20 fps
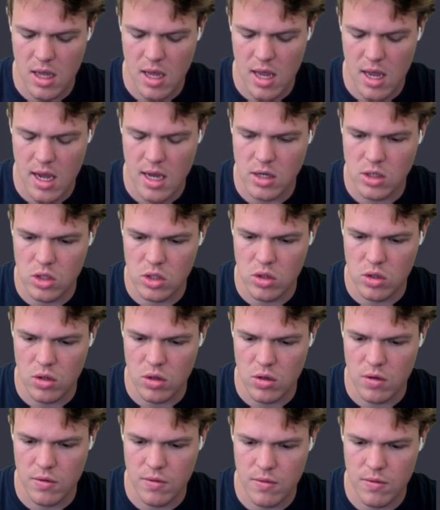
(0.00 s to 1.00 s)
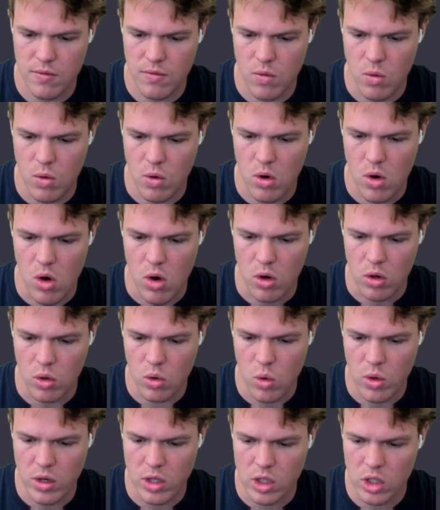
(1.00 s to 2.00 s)
answer for our
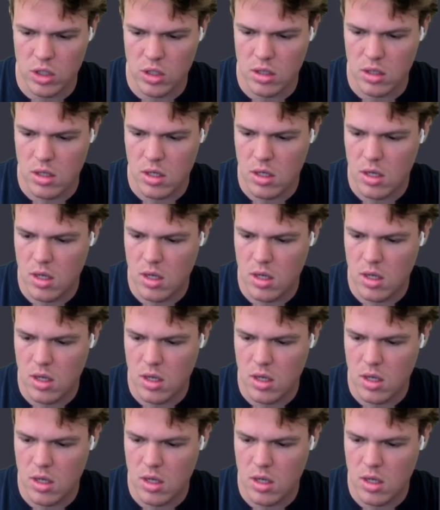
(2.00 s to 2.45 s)
question,